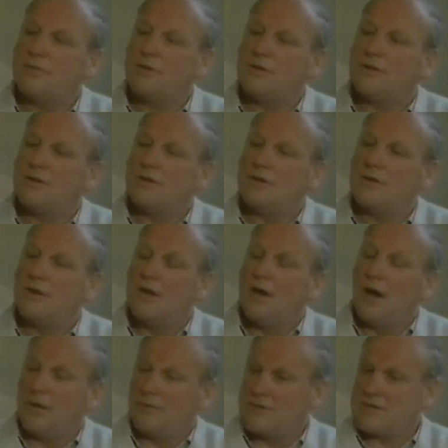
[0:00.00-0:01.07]
And uh,
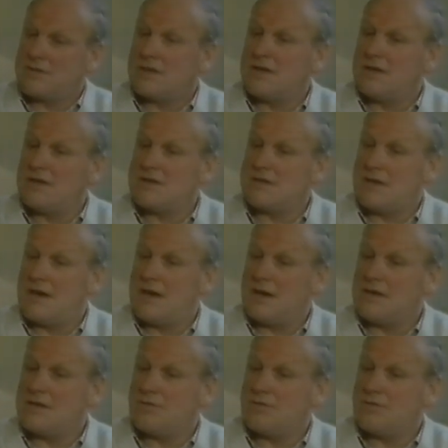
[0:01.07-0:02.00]
obviously in this day and